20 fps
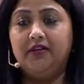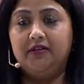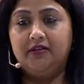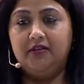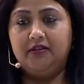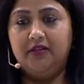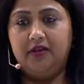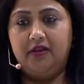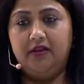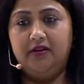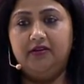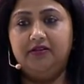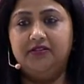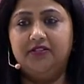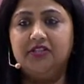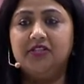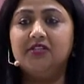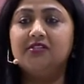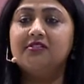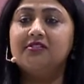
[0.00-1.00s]
in there. It
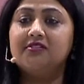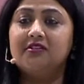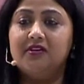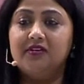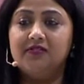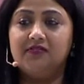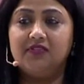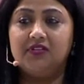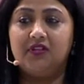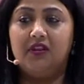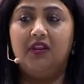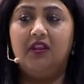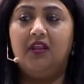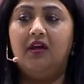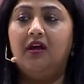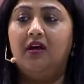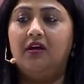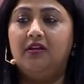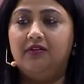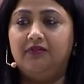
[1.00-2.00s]
just gives a
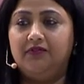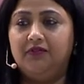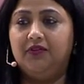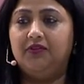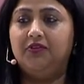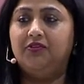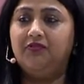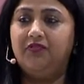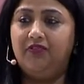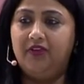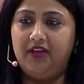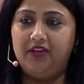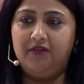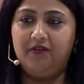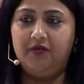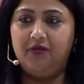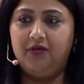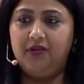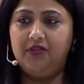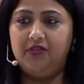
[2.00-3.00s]
lot of good
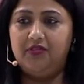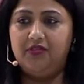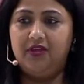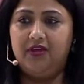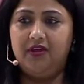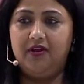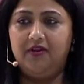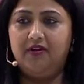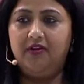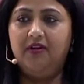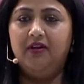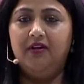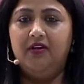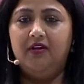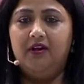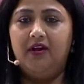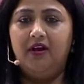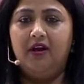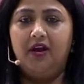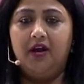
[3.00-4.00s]
flavor in there.
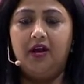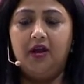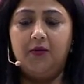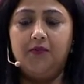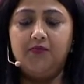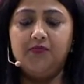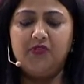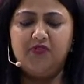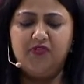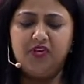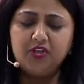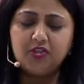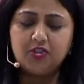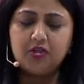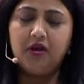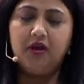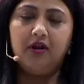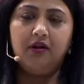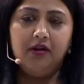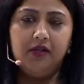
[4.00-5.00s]
Fresh
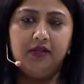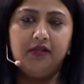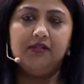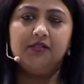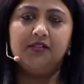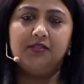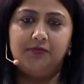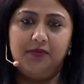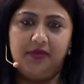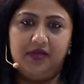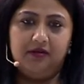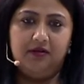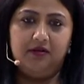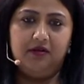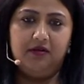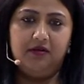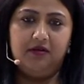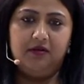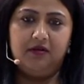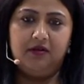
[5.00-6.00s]
garlic is
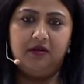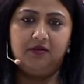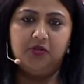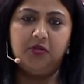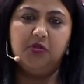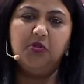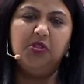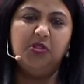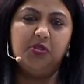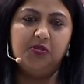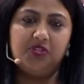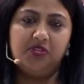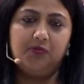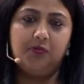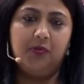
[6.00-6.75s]
better. Don't use the